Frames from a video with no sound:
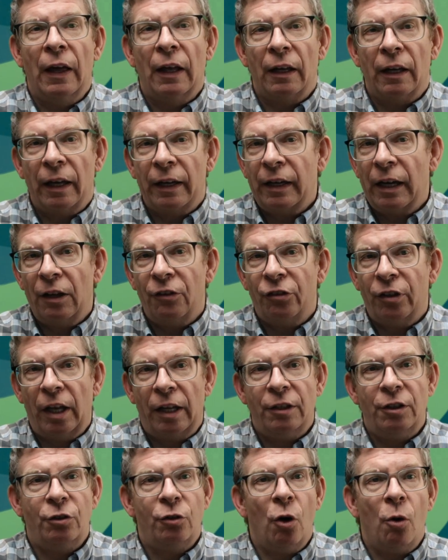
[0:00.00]
Like I
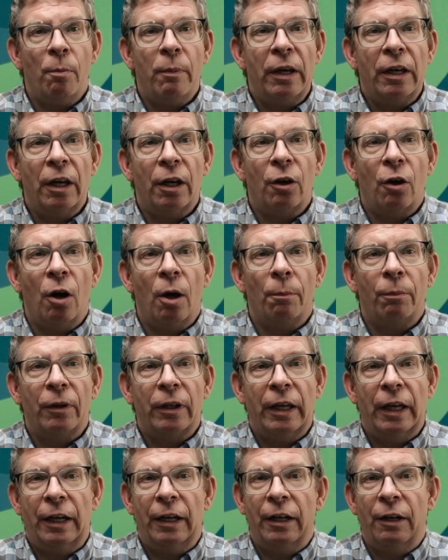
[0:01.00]
said, don't make it
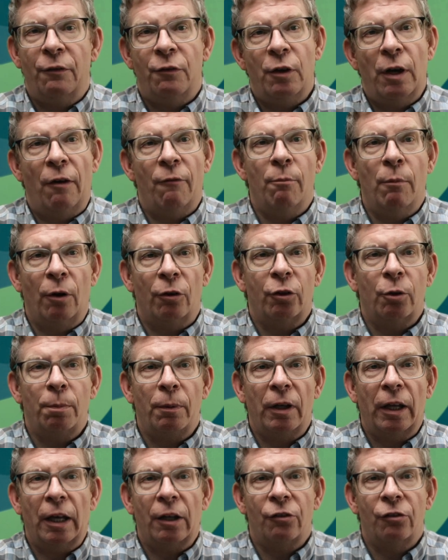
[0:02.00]
complicated. If you have
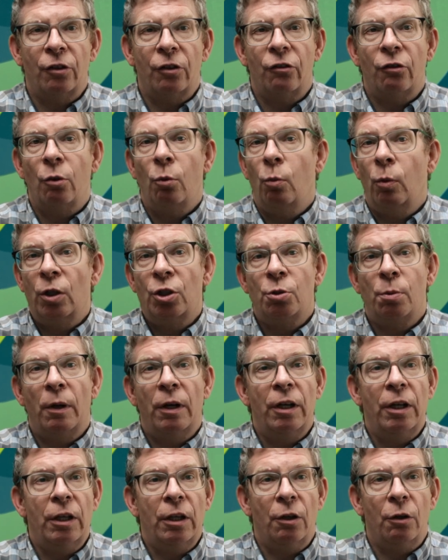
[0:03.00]
multiple exits, which one
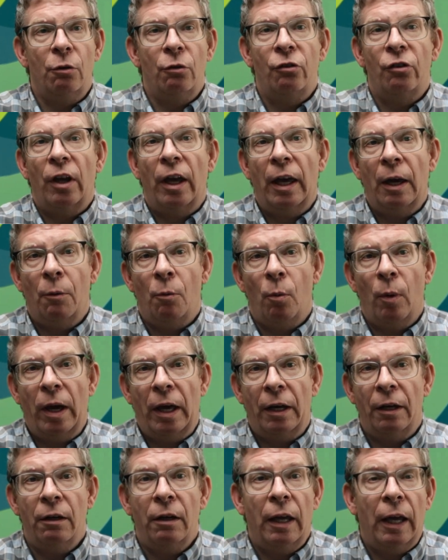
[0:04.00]
to use and
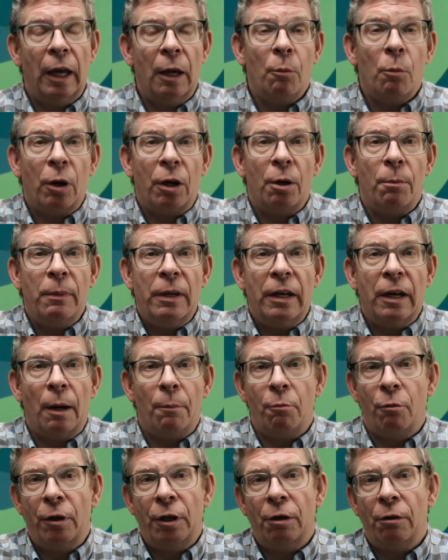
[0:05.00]
when, and where to meet
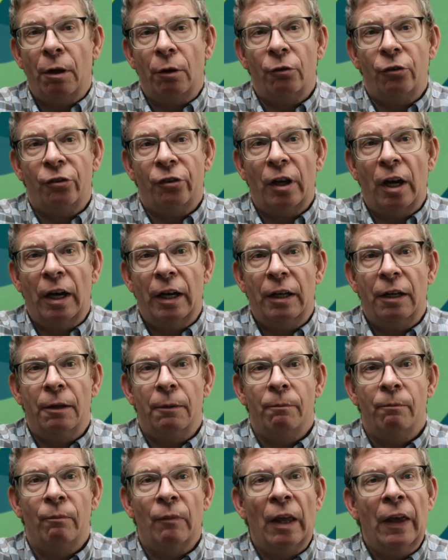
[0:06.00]
up when you're outside.
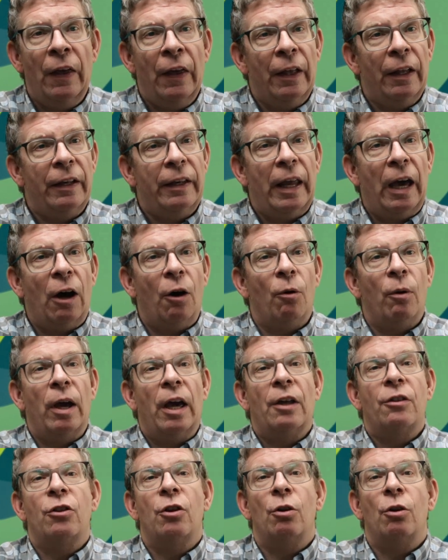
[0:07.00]
Now, at